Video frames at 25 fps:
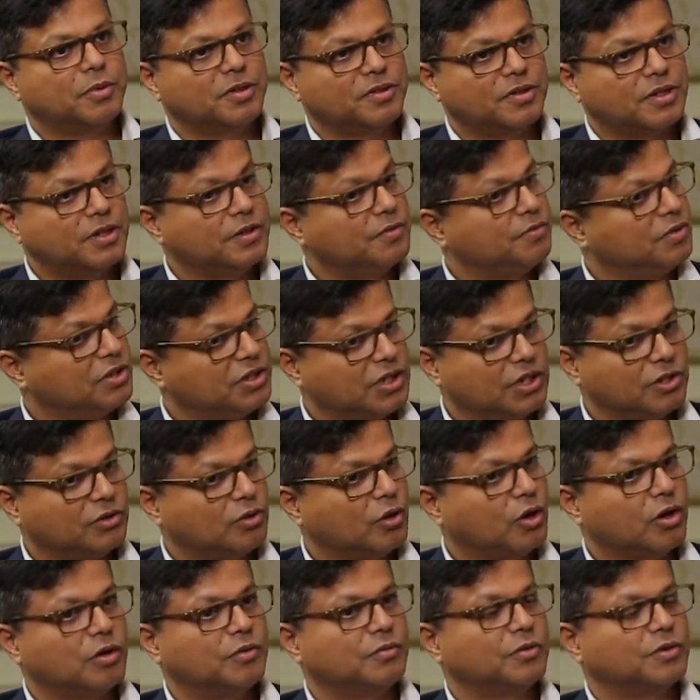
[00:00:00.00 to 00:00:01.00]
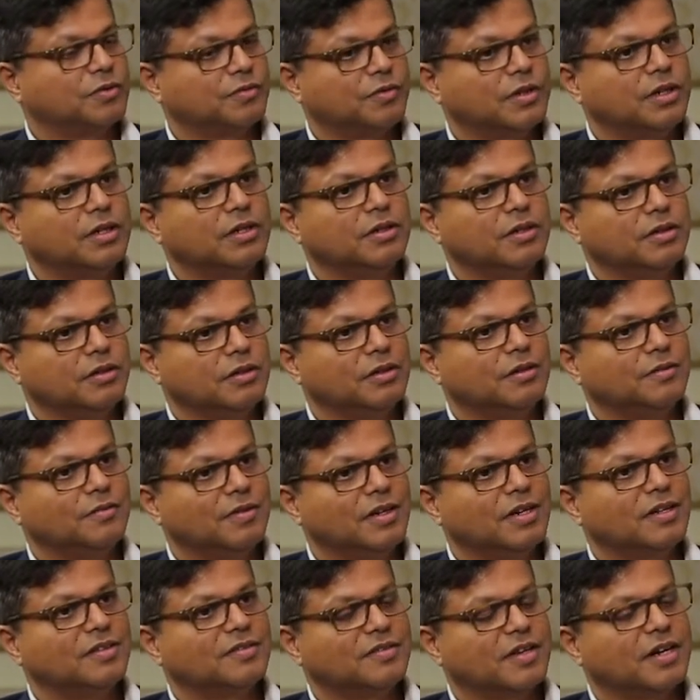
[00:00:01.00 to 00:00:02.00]
present, which I thought was very,
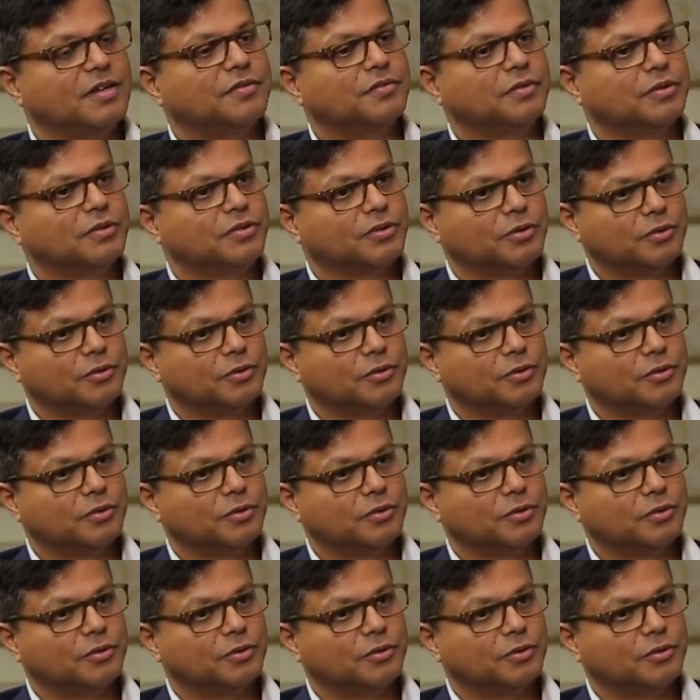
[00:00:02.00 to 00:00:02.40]
very insightful.